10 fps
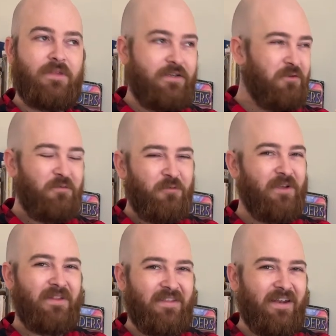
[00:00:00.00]
And don't
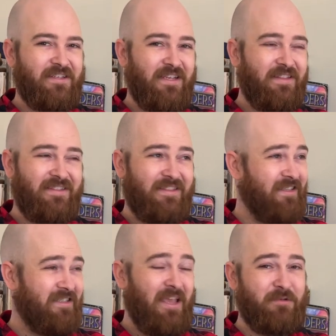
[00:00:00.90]
forget that I said
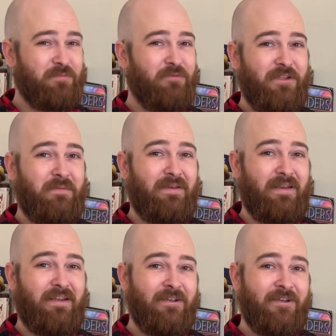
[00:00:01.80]
this game is pretty mean.